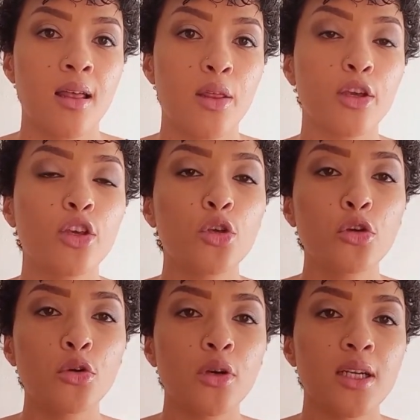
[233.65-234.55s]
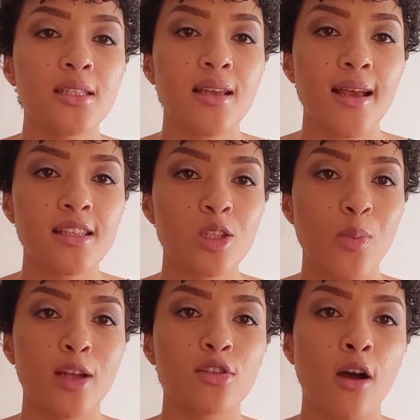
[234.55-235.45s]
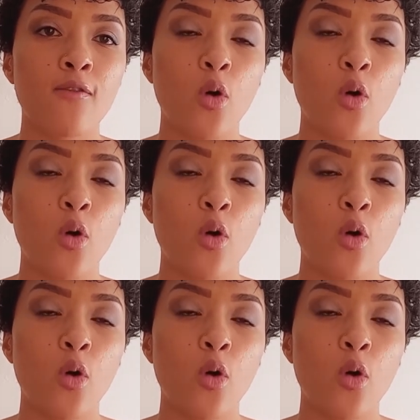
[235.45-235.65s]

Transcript: The curious aspect of